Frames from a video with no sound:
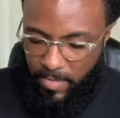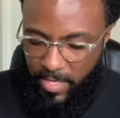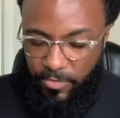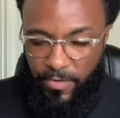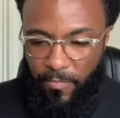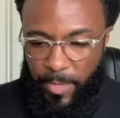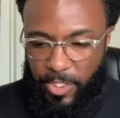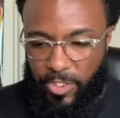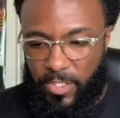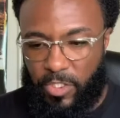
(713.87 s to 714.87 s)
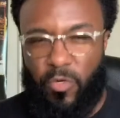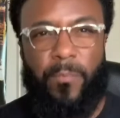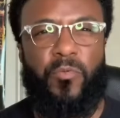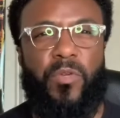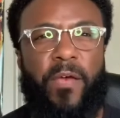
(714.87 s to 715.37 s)
there's information in the
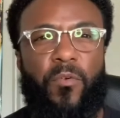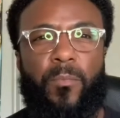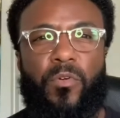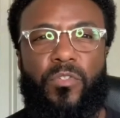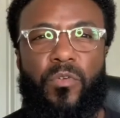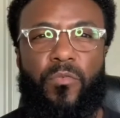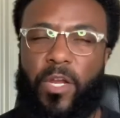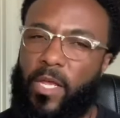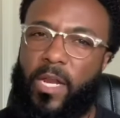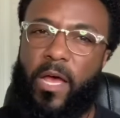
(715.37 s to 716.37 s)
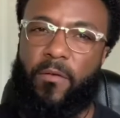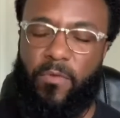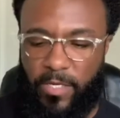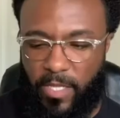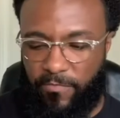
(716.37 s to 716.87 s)
description tab for a personal reading, and
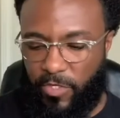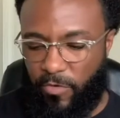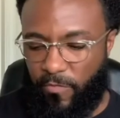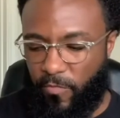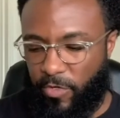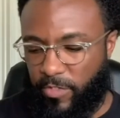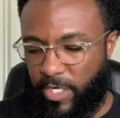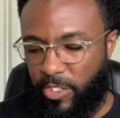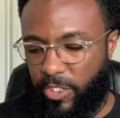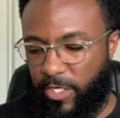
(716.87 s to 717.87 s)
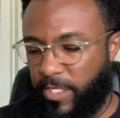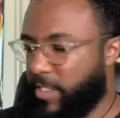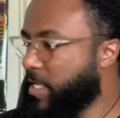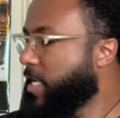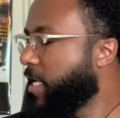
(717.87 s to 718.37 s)
I'd love to do it for you, Sagittarius.
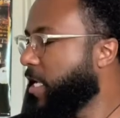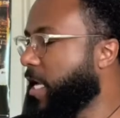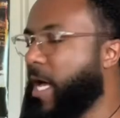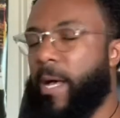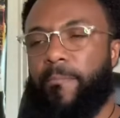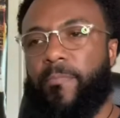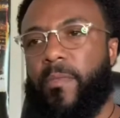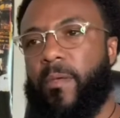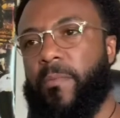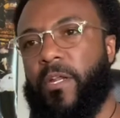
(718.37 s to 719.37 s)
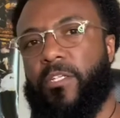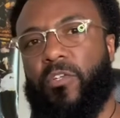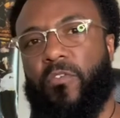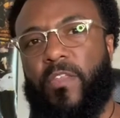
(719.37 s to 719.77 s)
But until